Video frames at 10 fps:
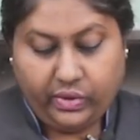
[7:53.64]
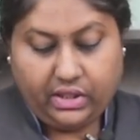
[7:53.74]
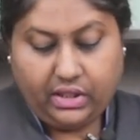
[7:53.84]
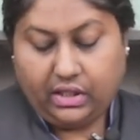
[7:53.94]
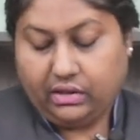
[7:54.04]

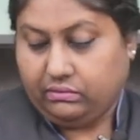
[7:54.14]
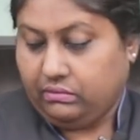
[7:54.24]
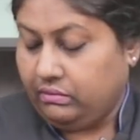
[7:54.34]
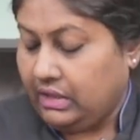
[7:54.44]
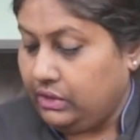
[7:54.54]
with a
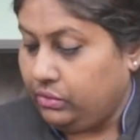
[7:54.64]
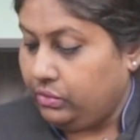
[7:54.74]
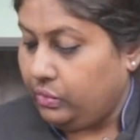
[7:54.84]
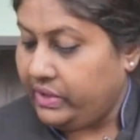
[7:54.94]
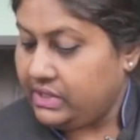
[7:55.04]

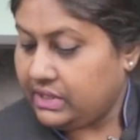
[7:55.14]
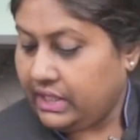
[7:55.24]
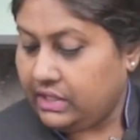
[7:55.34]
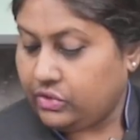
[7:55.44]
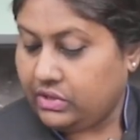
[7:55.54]
balloon
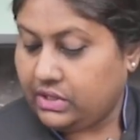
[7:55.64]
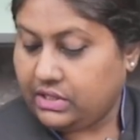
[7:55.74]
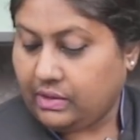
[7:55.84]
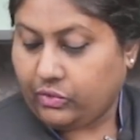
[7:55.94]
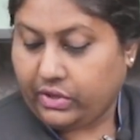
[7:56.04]
whisk. Into
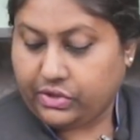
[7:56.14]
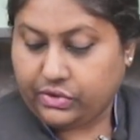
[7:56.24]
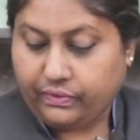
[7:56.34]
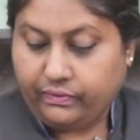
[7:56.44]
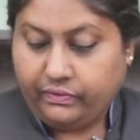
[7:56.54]
this I'm going
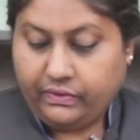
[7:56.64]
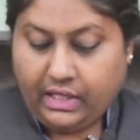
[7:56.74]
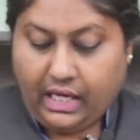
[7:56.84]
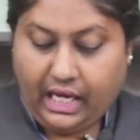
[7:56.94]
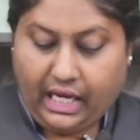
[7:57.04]
to
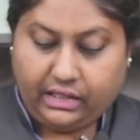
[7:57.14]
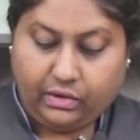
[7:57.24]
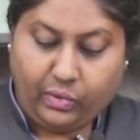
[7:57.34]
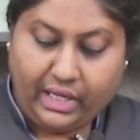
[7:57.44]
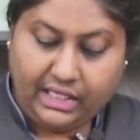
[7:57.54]
add
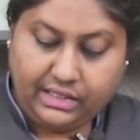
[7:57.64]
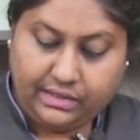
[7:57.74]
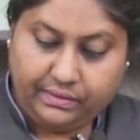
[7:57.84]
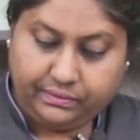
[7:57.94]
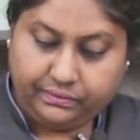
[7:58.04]
the whites.